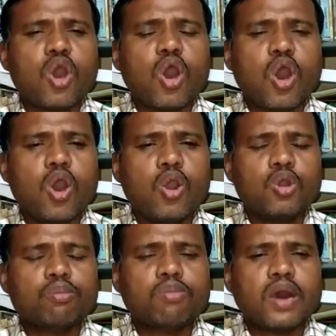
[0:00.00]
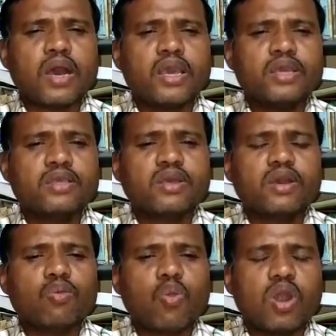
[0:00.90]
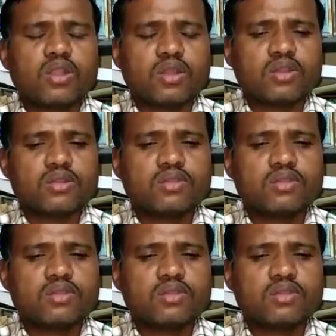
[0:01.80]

or by water.